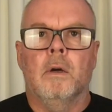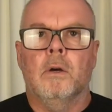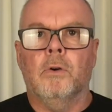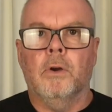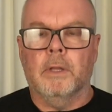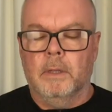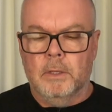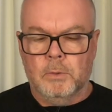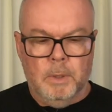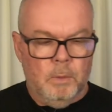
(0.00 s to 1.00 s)
right,
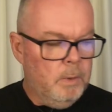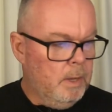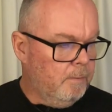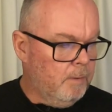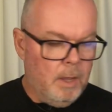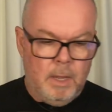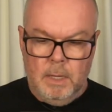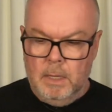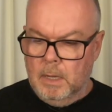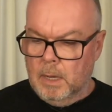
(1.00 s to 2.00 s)
this week we have
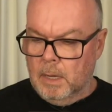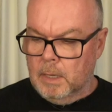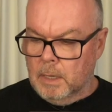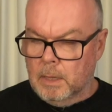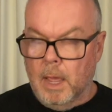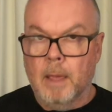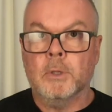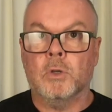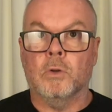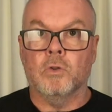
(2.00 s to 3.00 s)
another
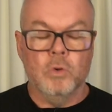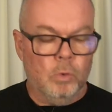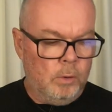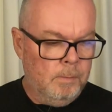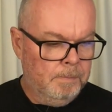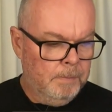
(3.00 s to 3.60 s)
Amazon tool.